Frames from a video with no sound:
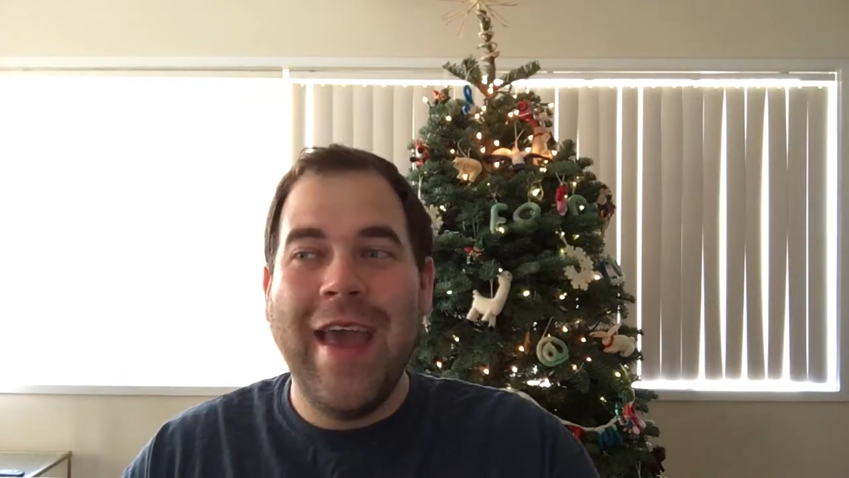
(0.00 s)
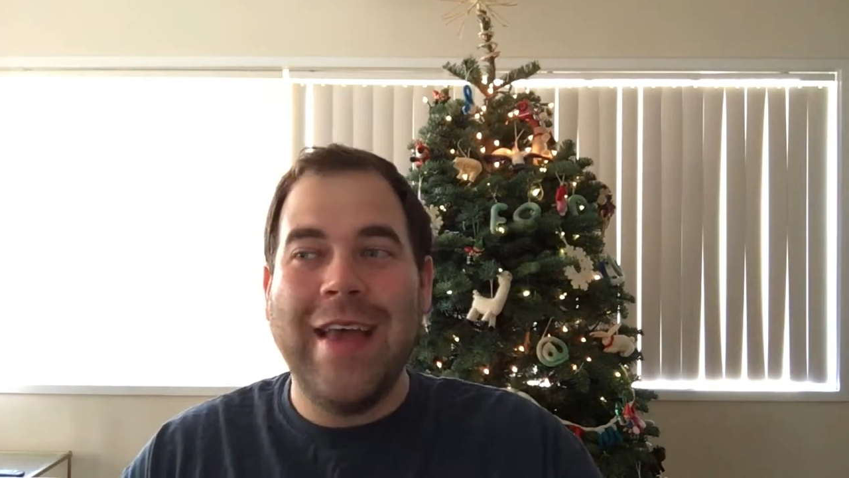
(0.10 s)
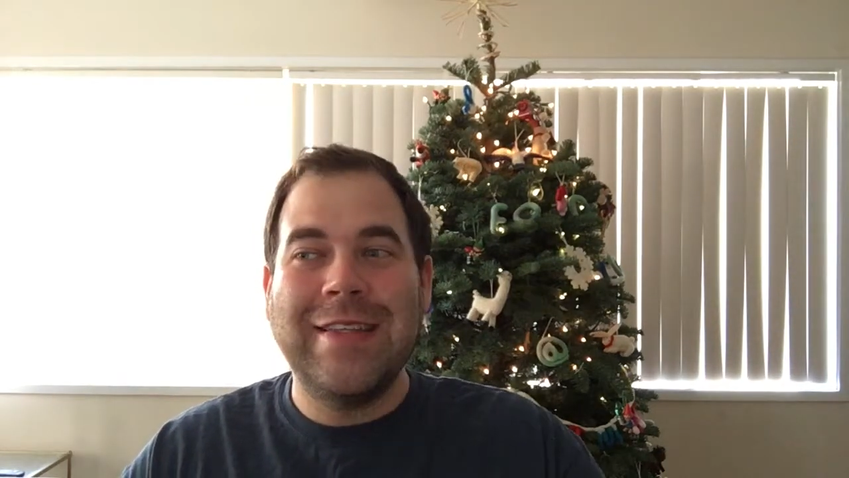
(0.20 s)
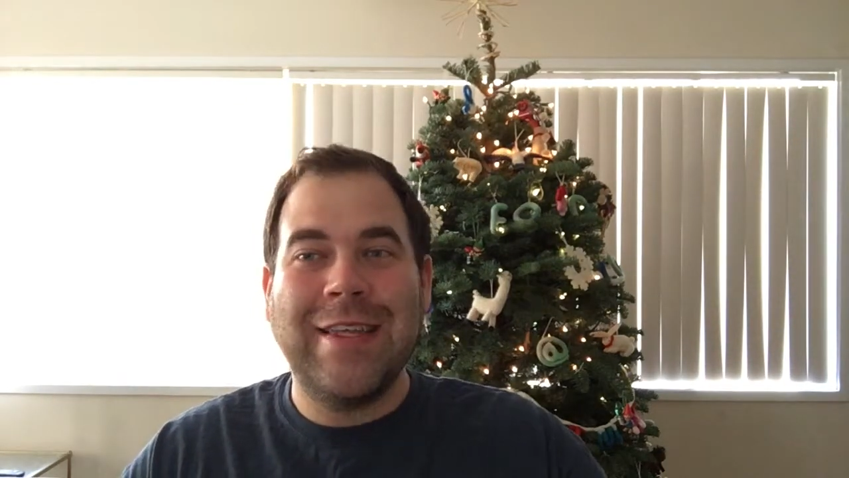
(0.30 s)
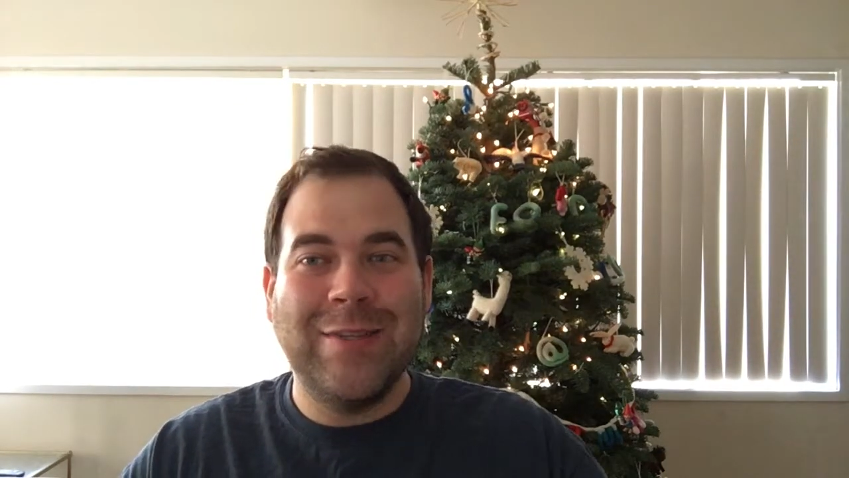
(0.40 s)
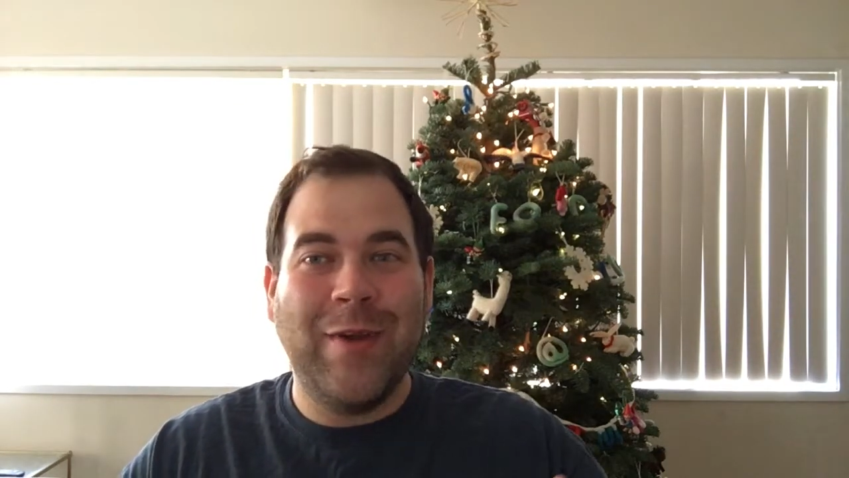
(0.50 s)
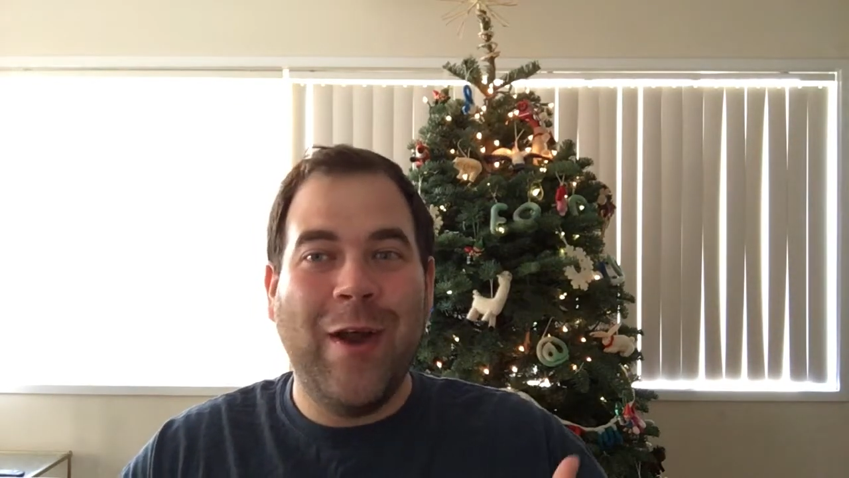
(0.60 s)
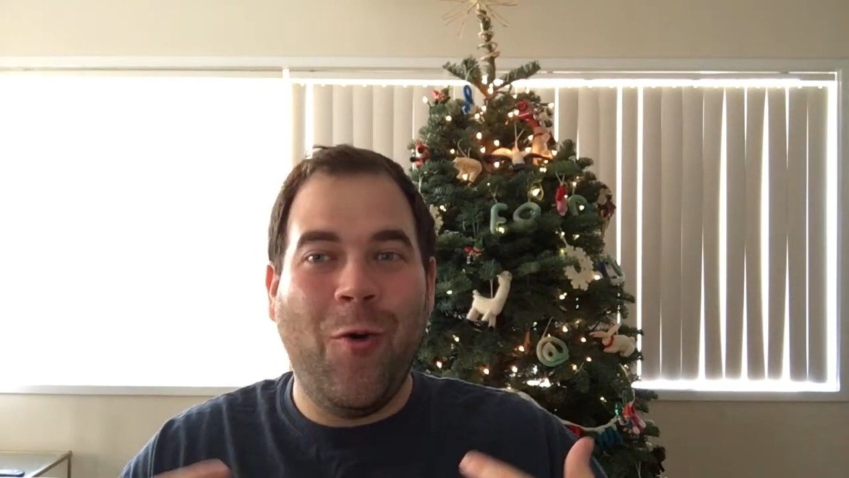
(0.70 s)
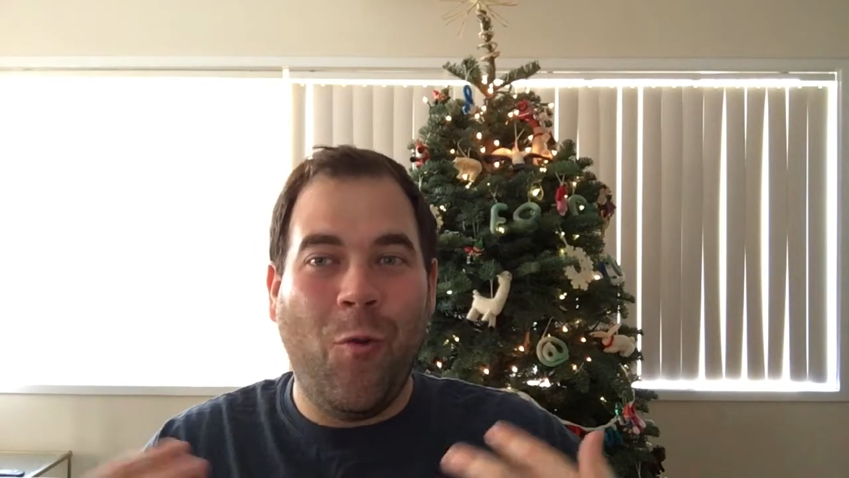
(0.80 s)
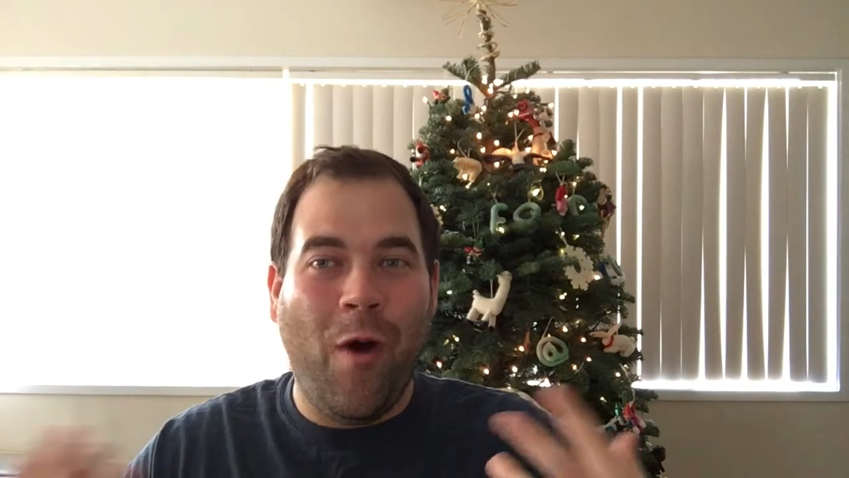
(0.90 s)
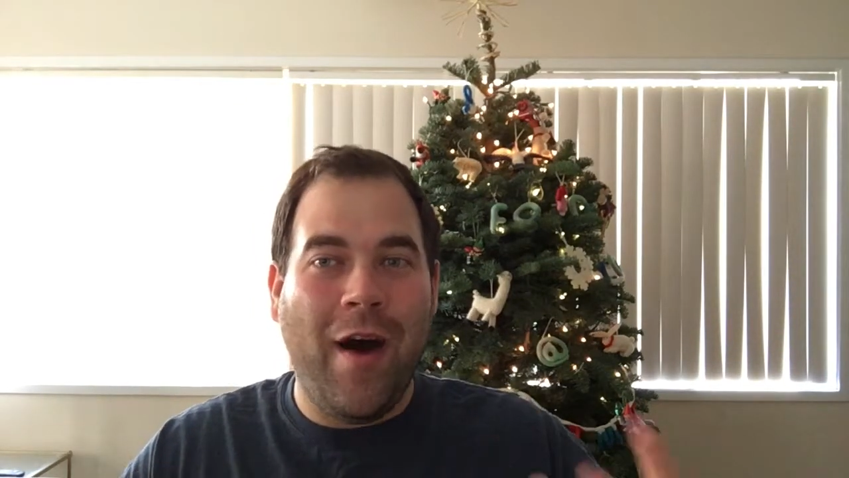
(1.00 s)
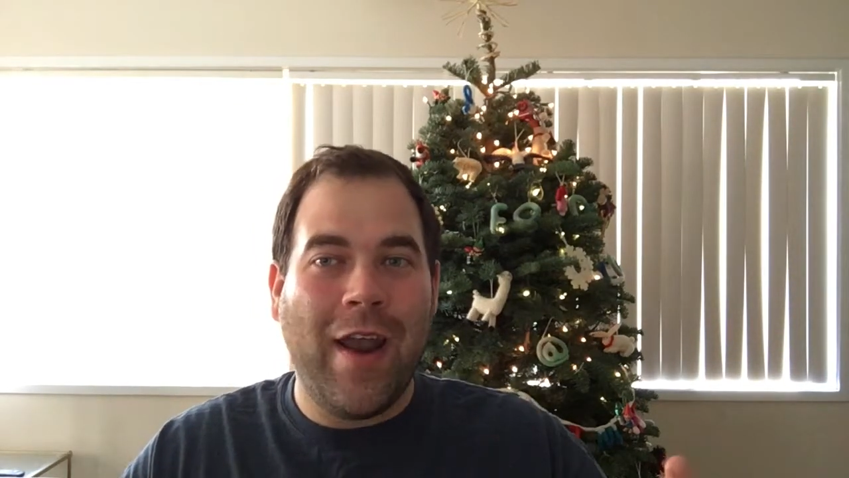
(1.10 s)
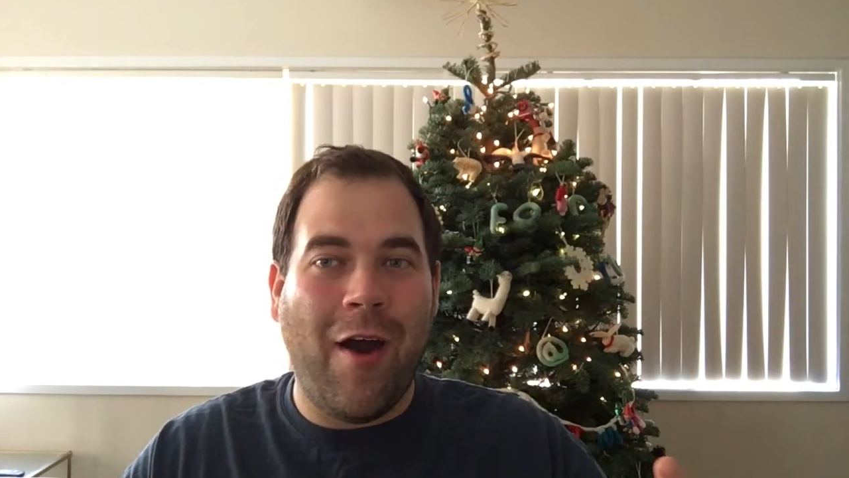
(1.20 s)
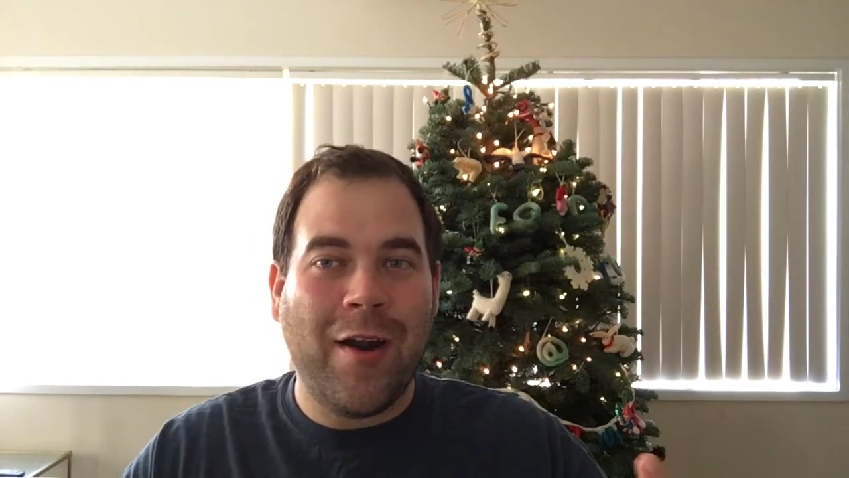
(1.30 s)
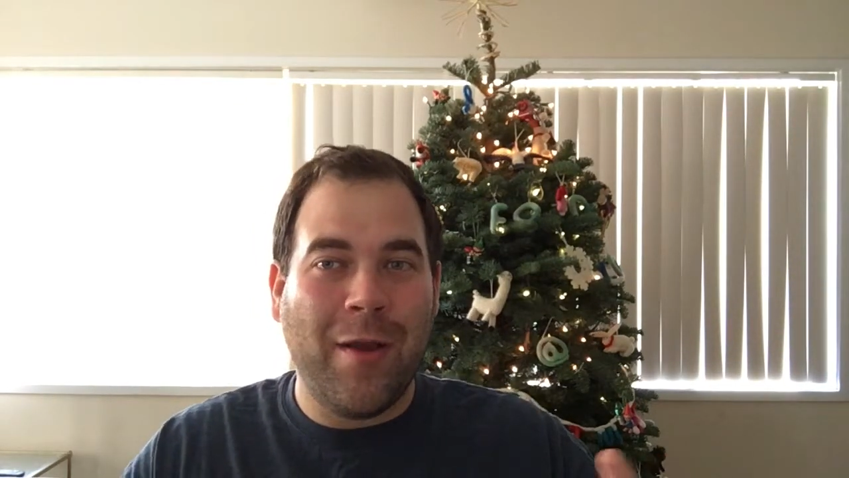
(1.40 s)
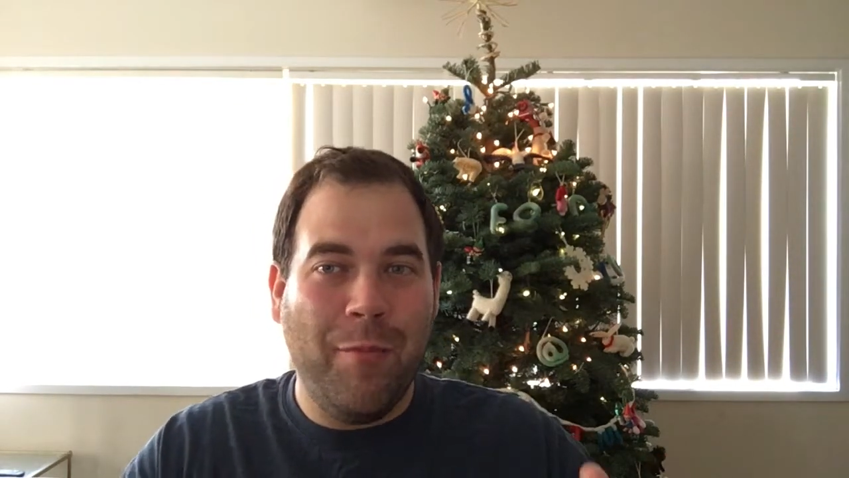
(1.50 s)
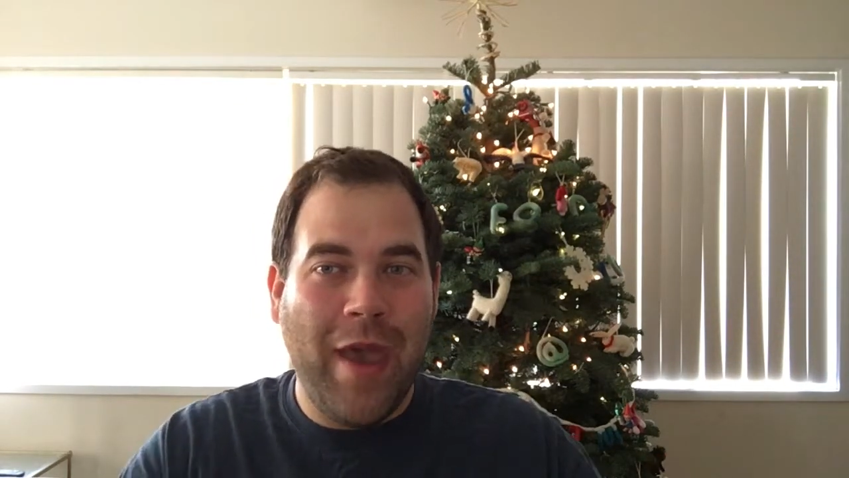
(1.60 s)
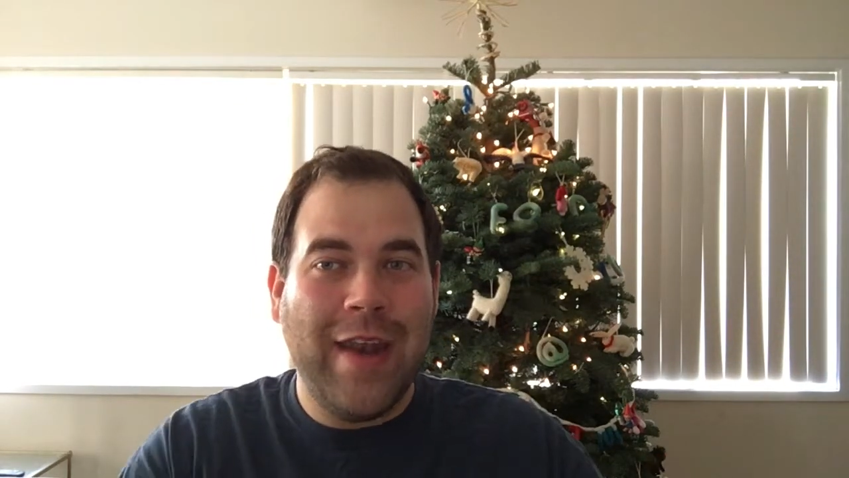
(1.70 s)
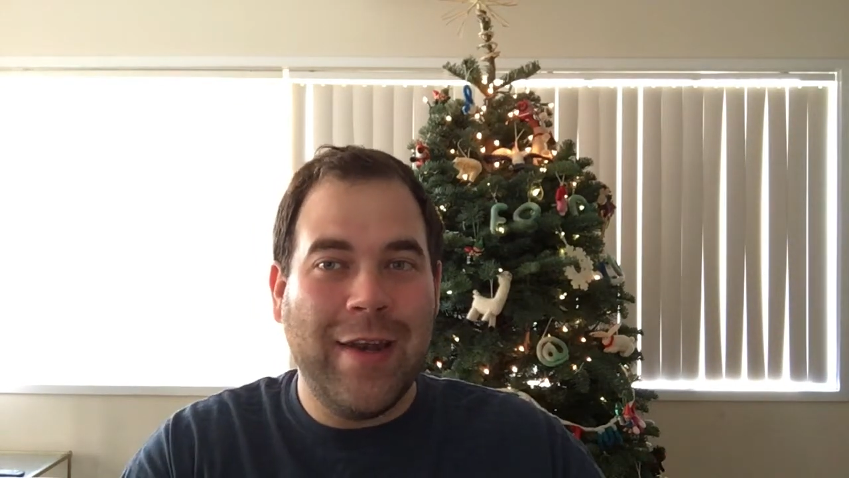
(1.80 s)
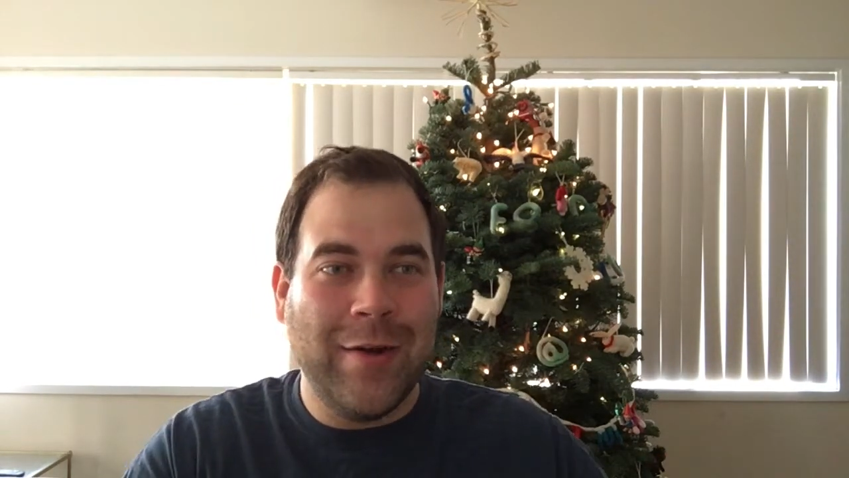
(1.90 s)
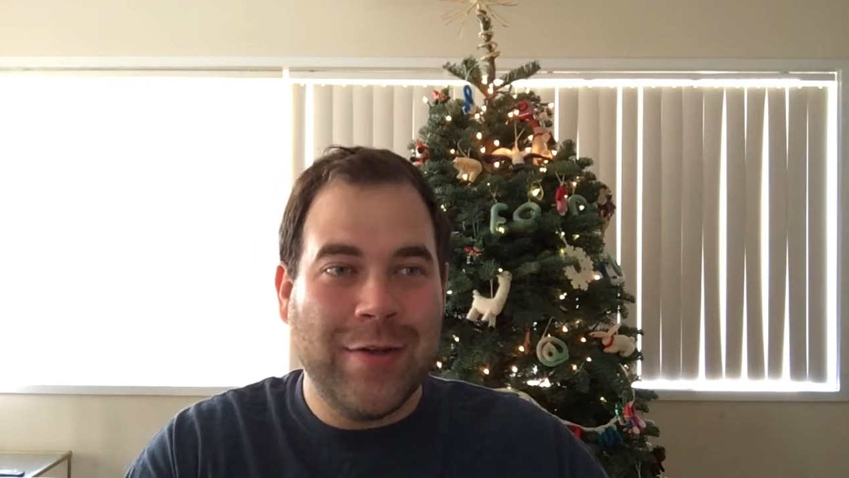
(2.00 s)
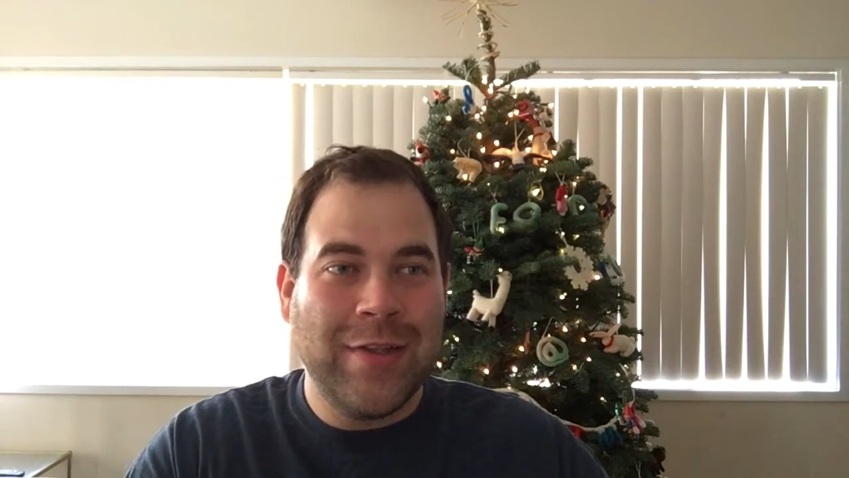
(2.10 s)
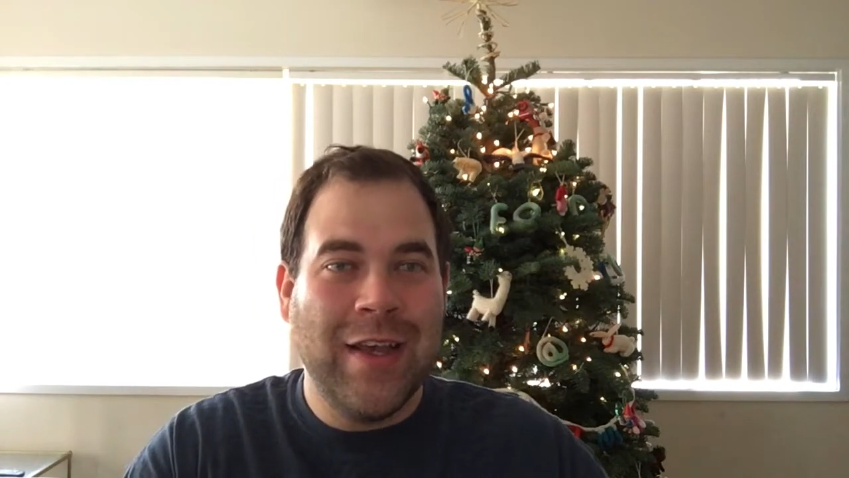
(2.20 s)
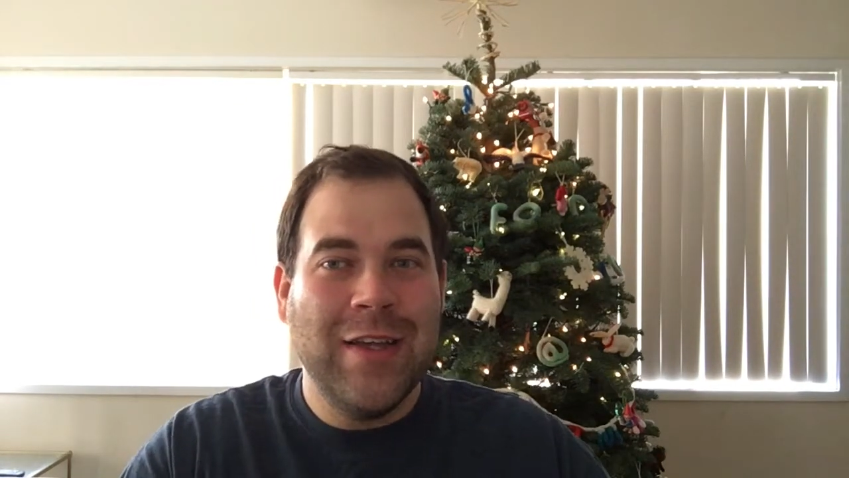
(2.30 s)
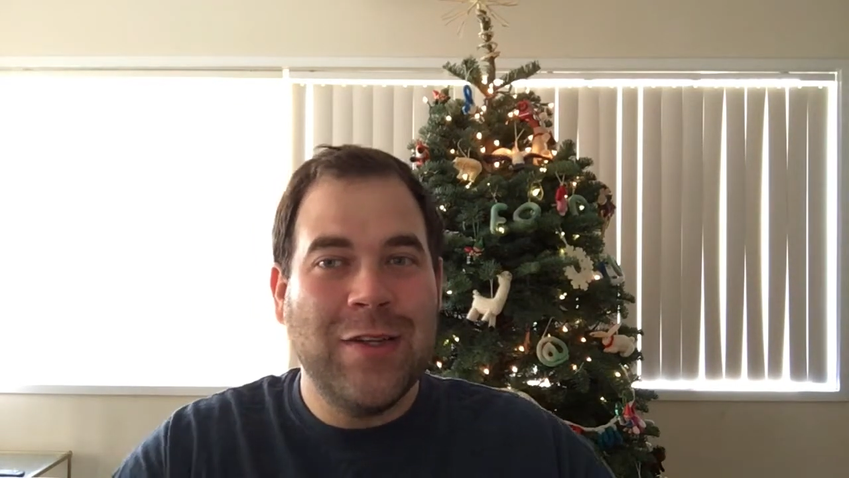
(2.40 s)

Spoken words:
is because we don't want our competitors